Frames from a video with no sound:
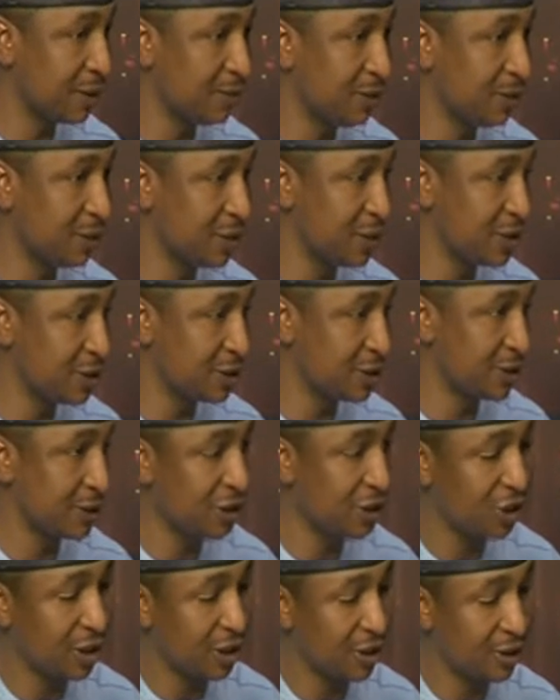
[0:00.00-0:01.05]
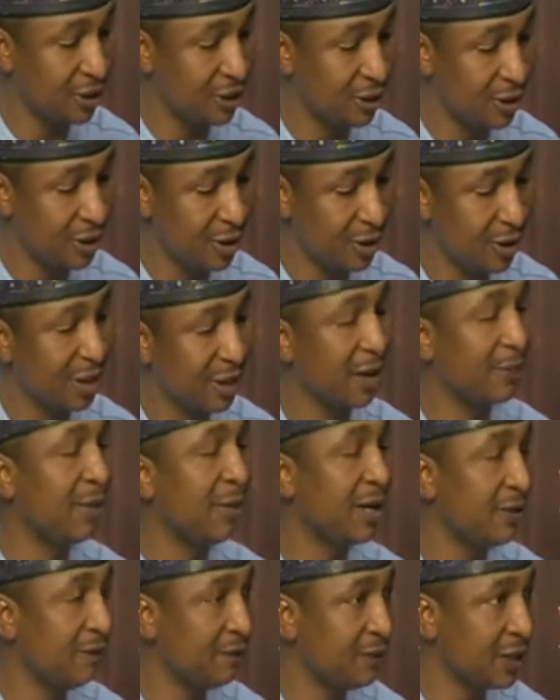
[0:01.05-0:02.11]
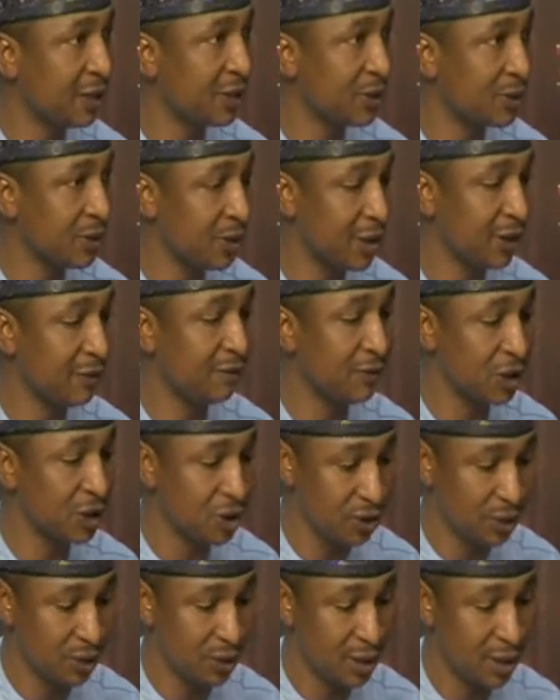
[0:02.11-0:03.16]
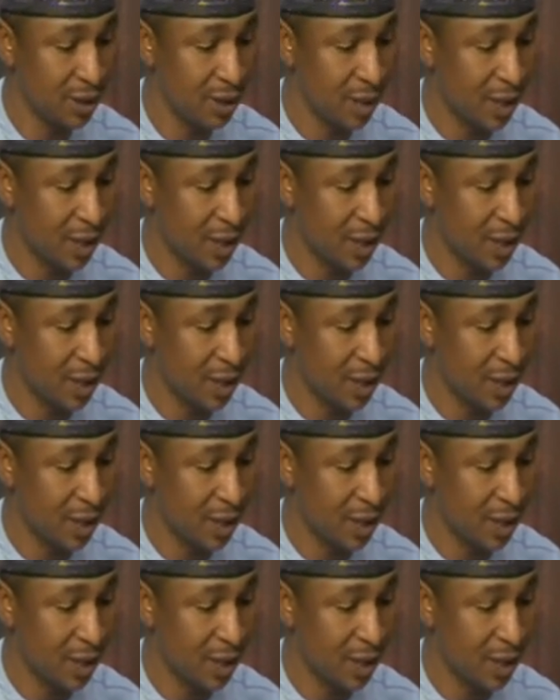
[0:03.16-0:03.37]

politicians sharing their manifesto, their vision,